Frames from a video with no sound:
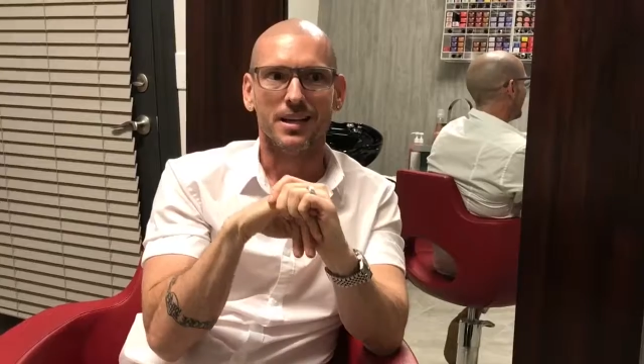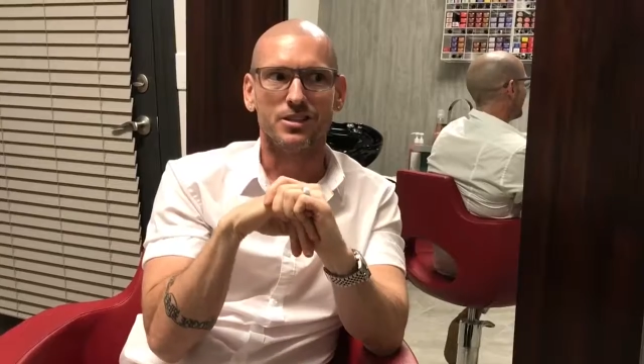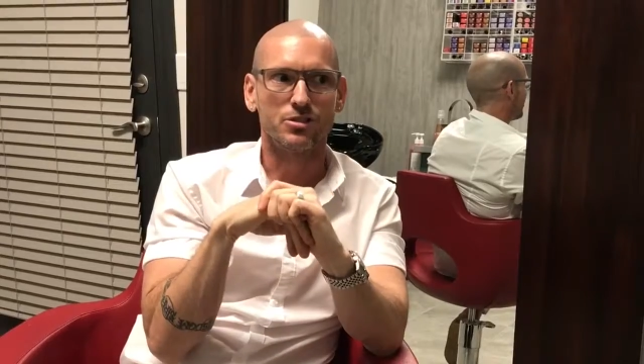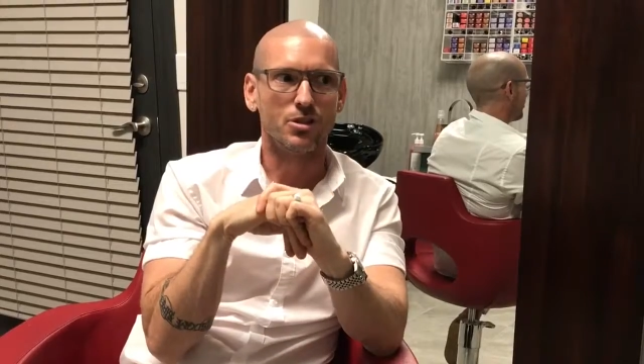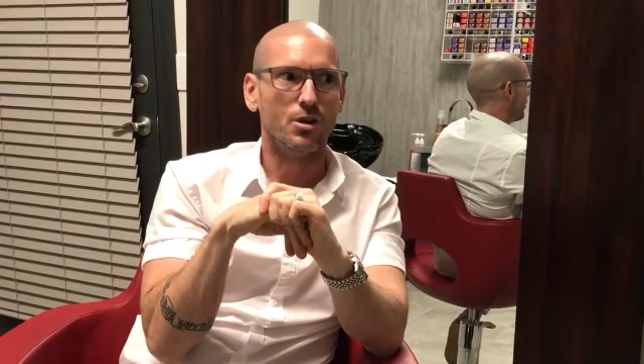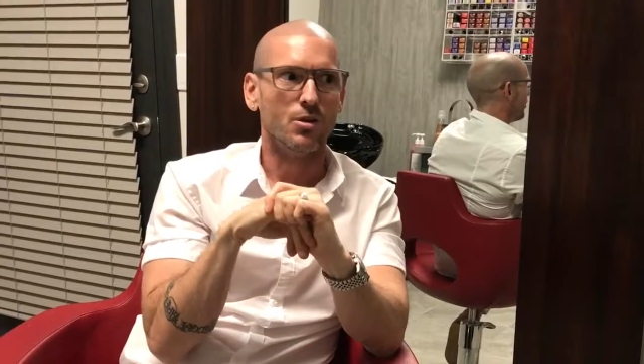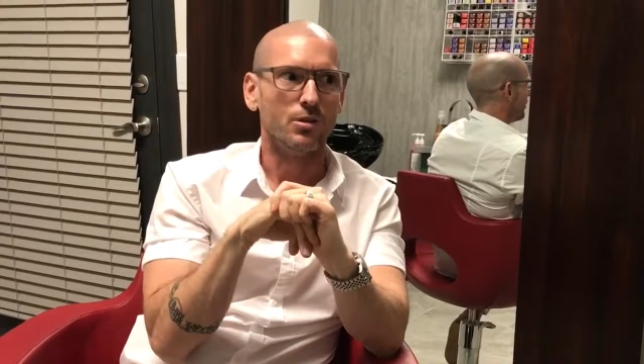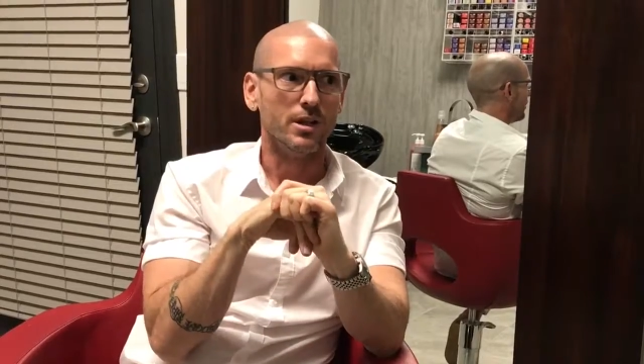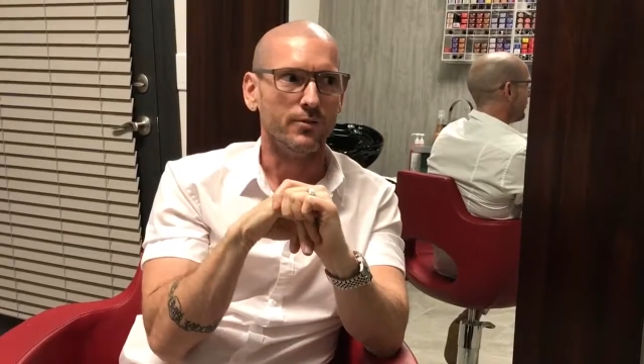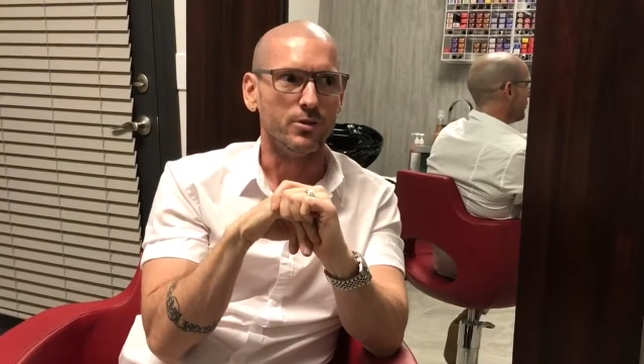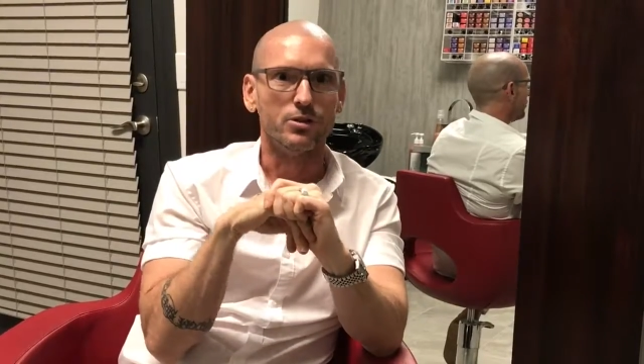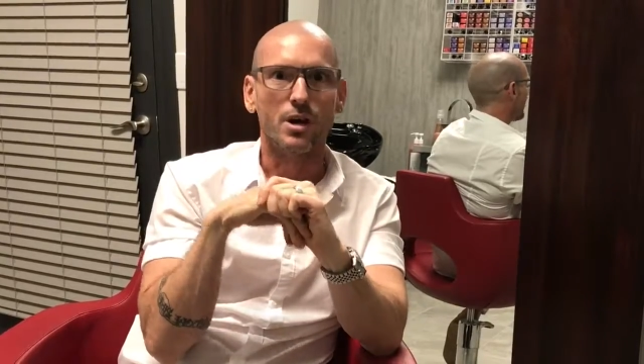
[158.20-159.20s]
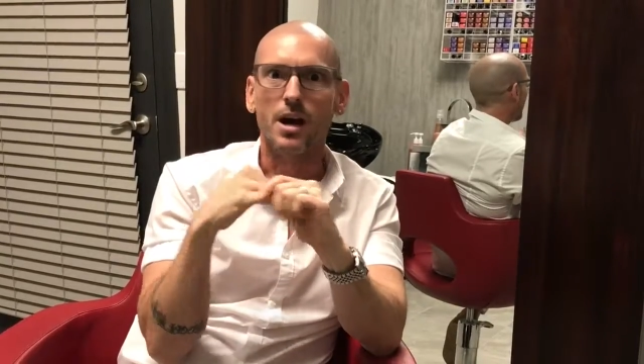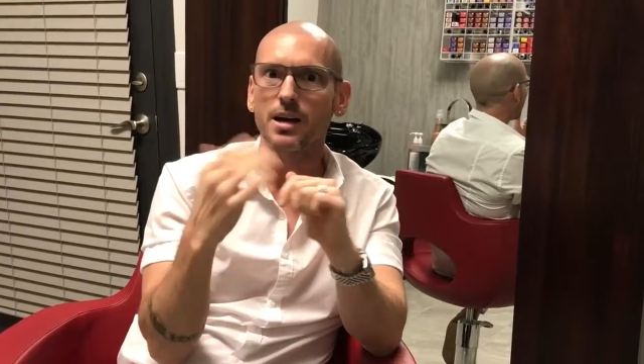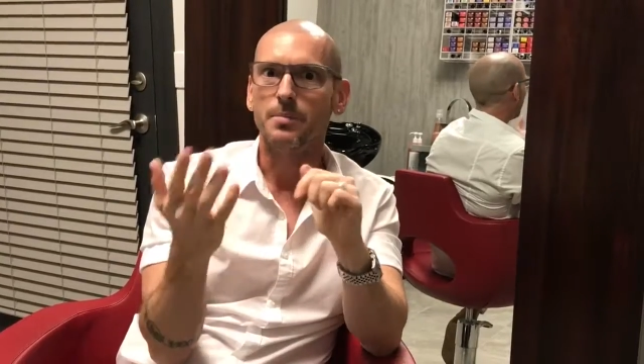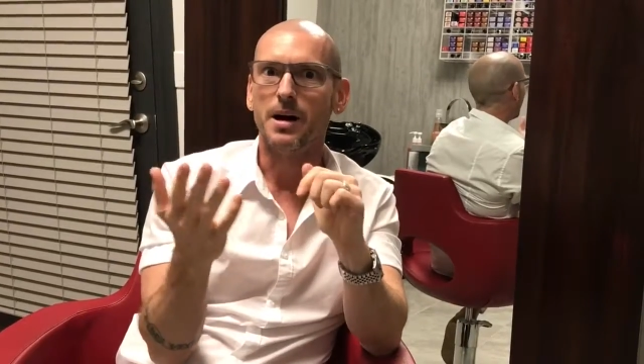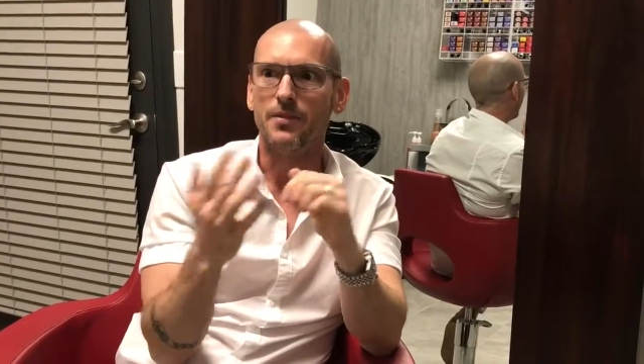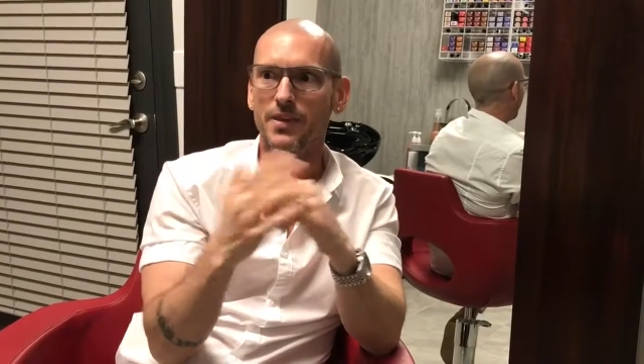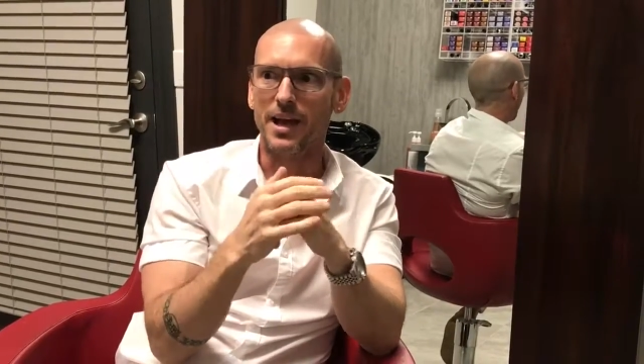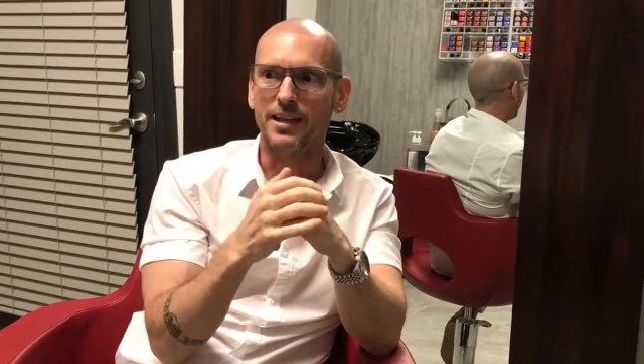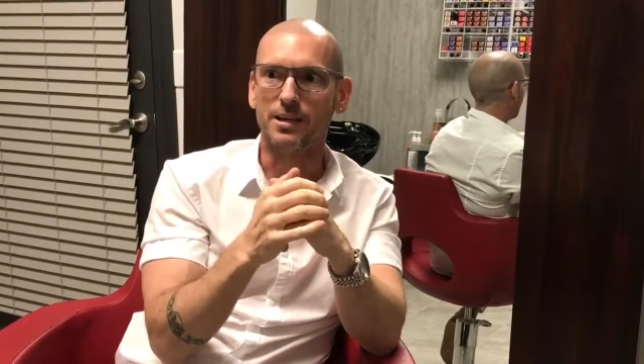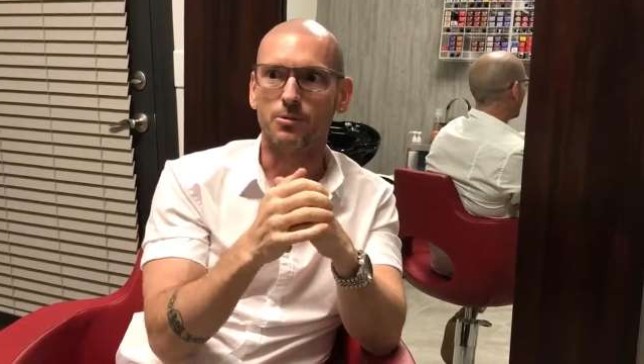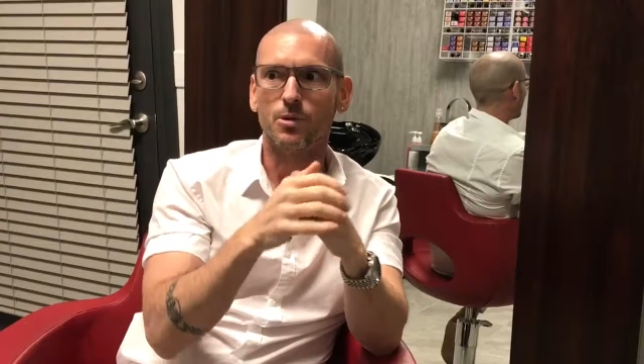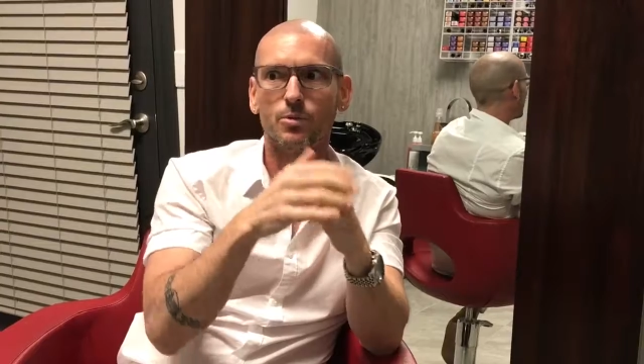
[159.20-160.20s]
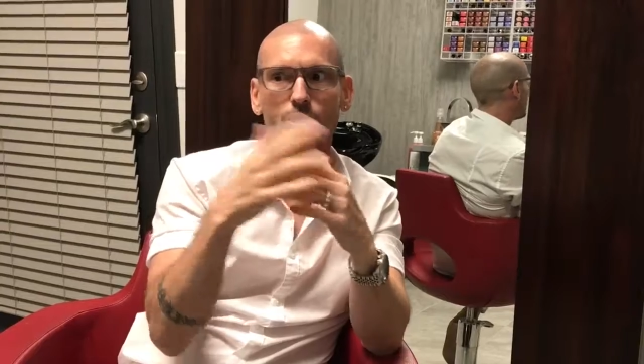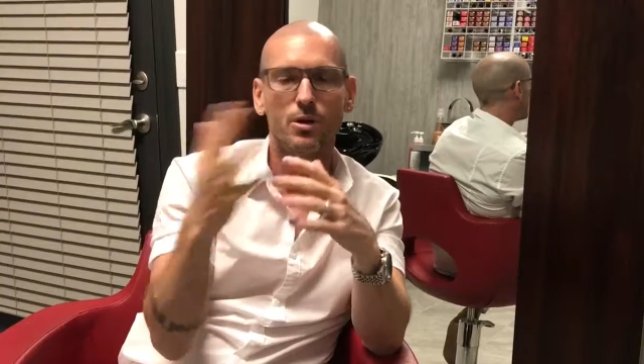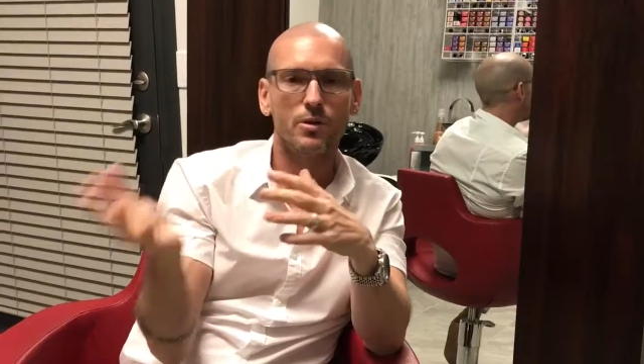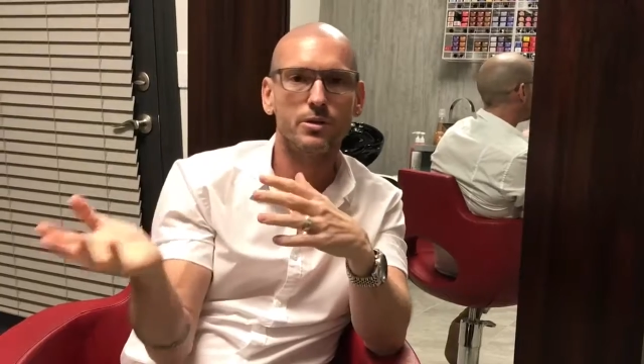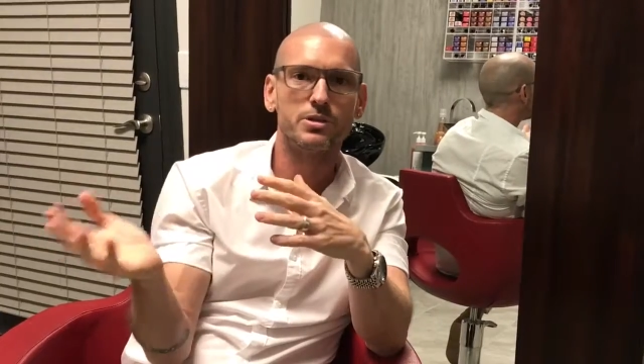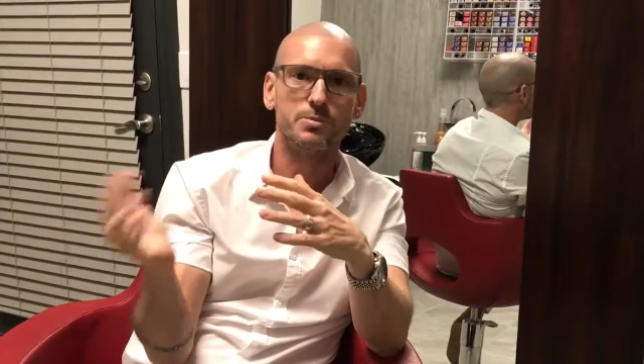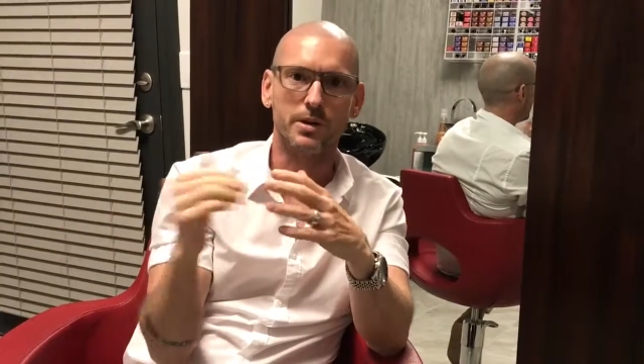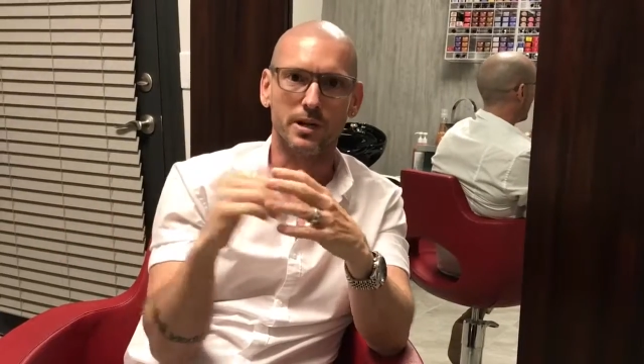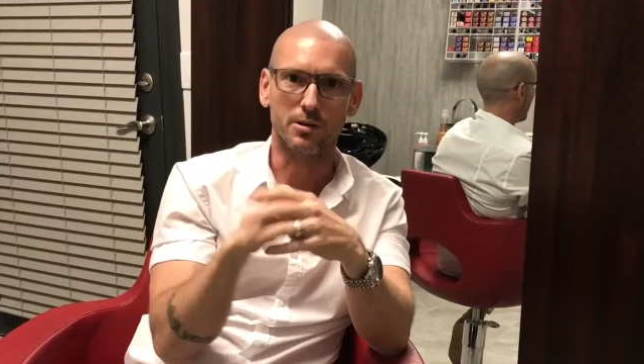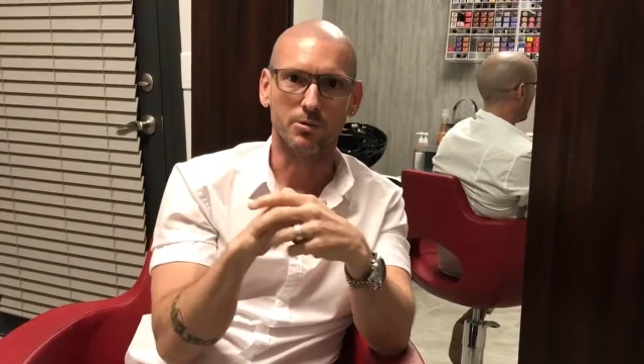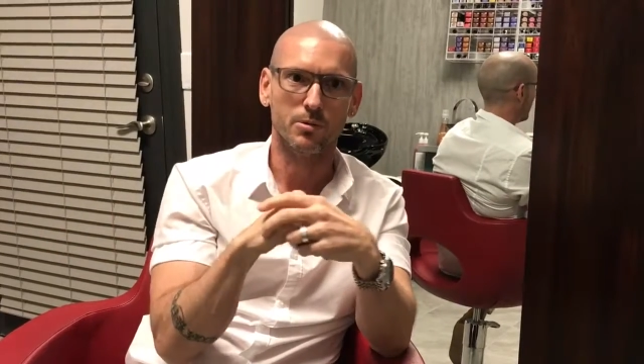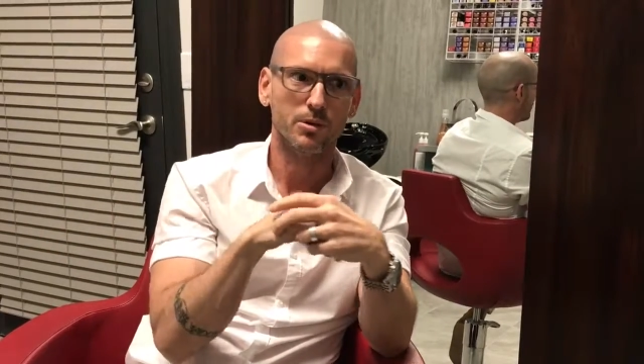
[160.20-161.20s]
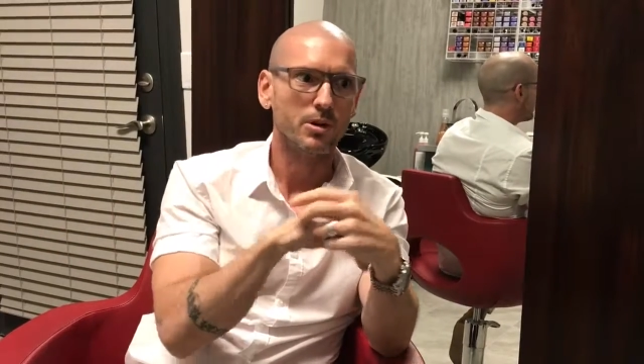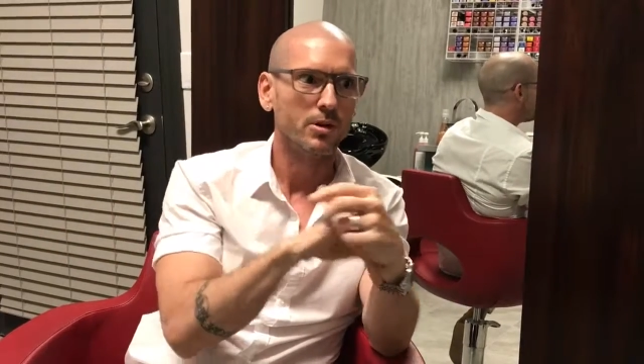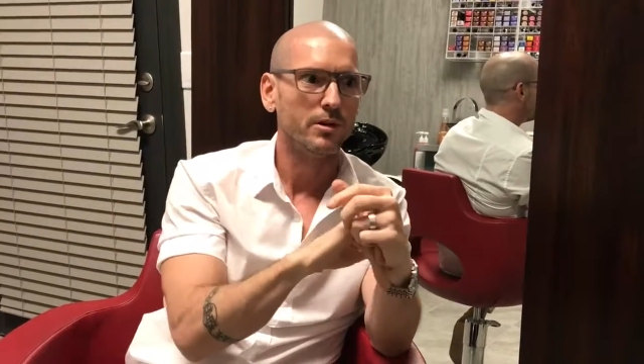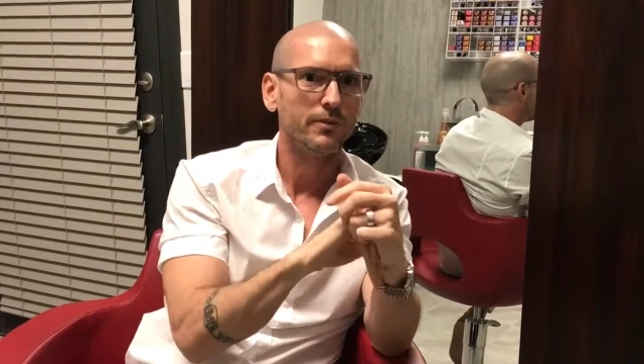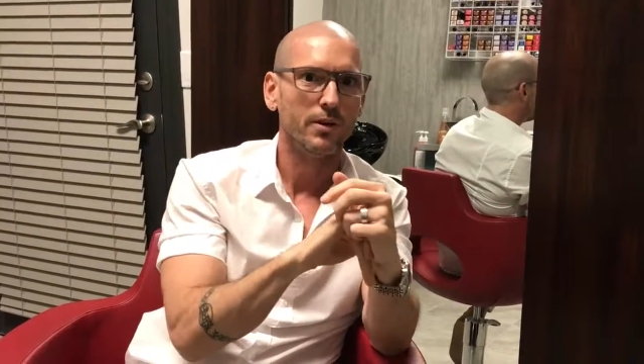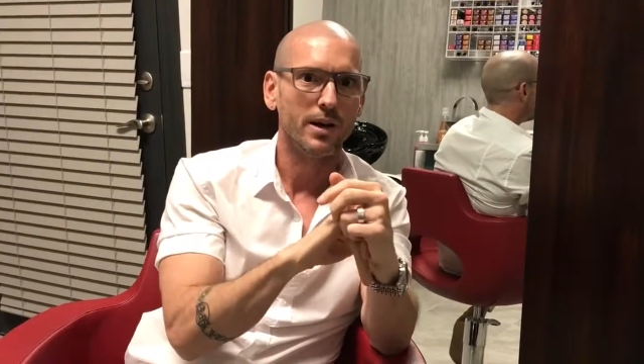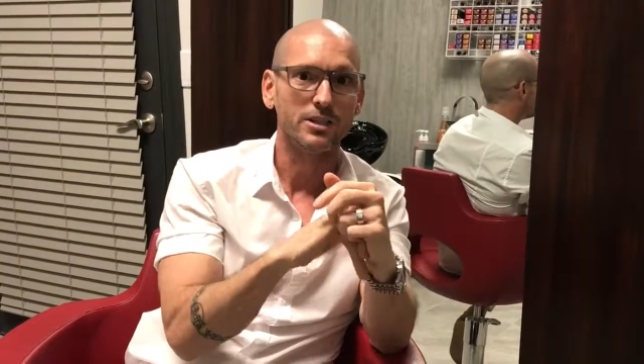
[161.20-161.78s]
And so if you talk about that, like where are we going this spring and where are we going in the fall?